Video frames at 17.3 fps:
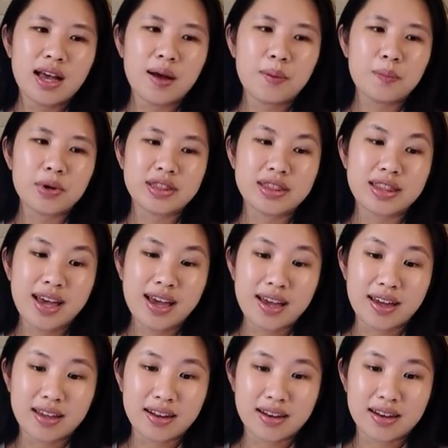But
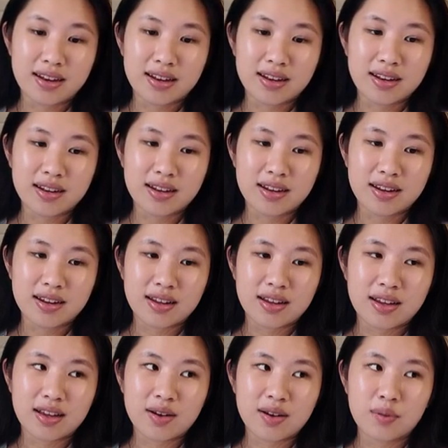then
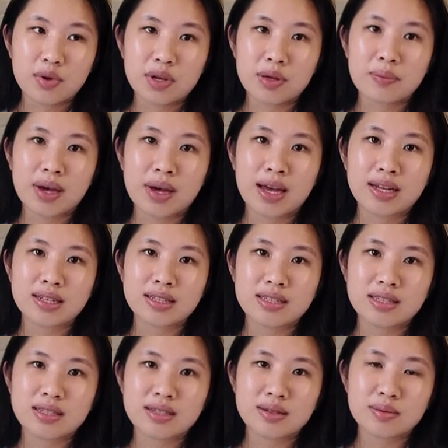we
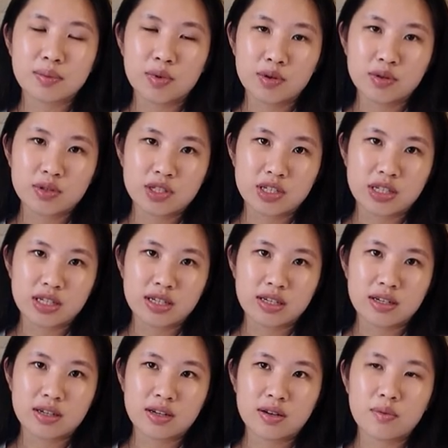met
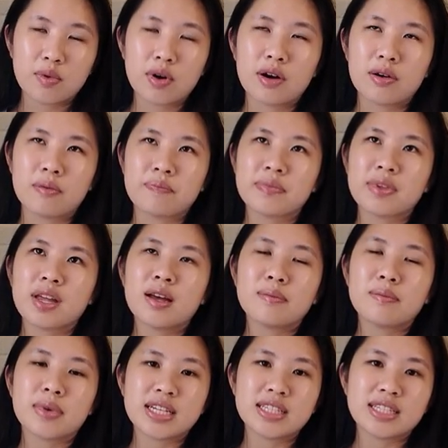Mochi. Well,
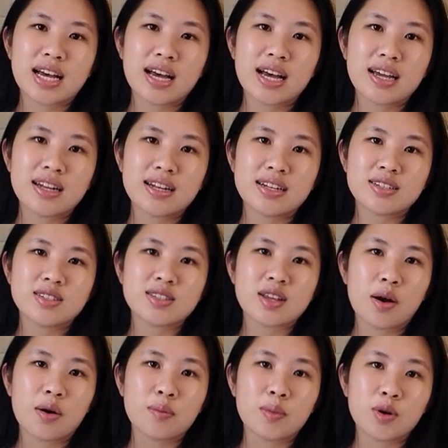my dad
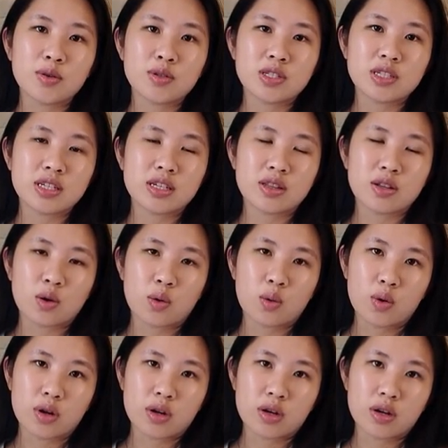saw Mochi in the
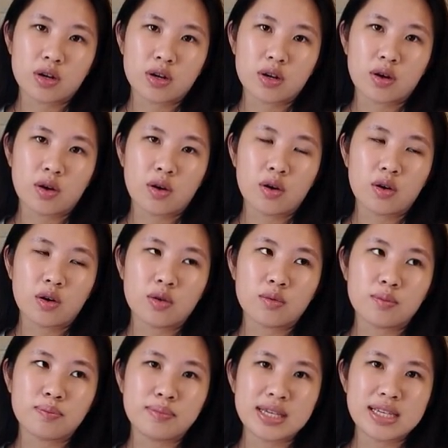corner,
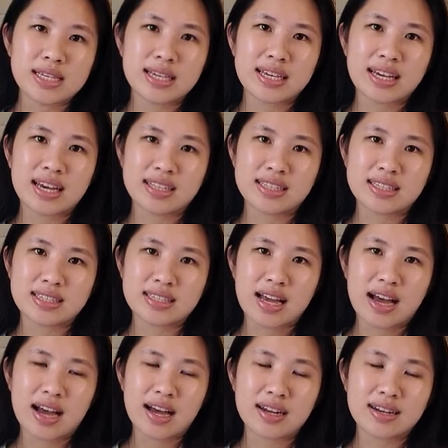all meek and
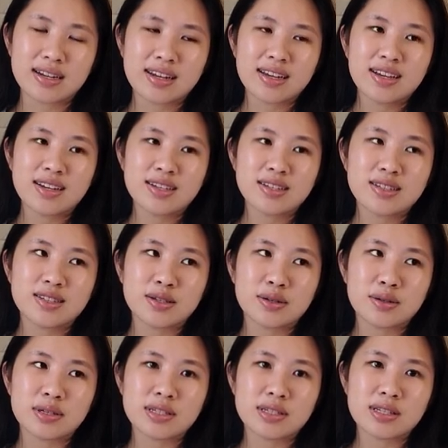sad.
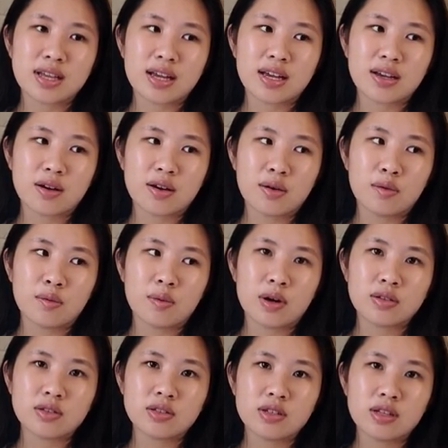So he's like, Oh,
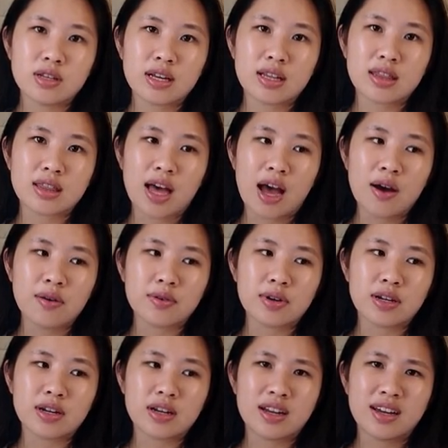why don't you look at that
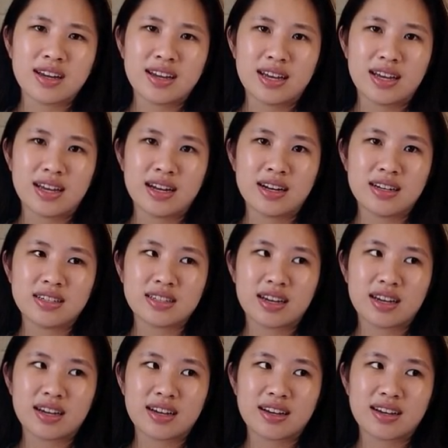one? And I was
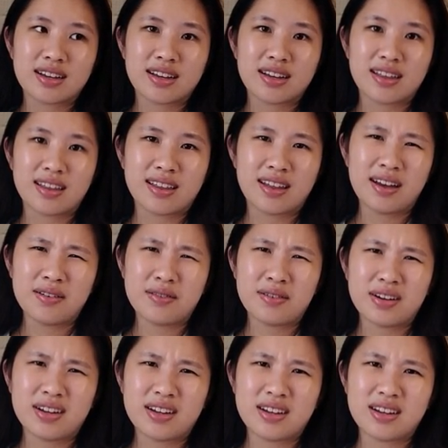like, That
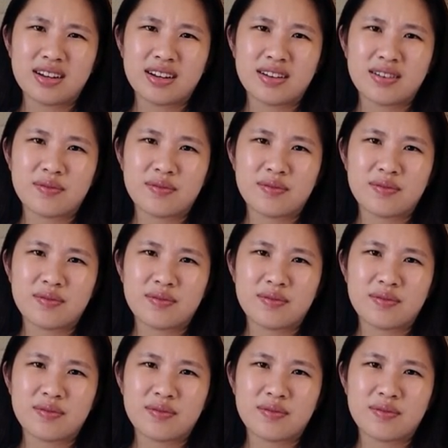one?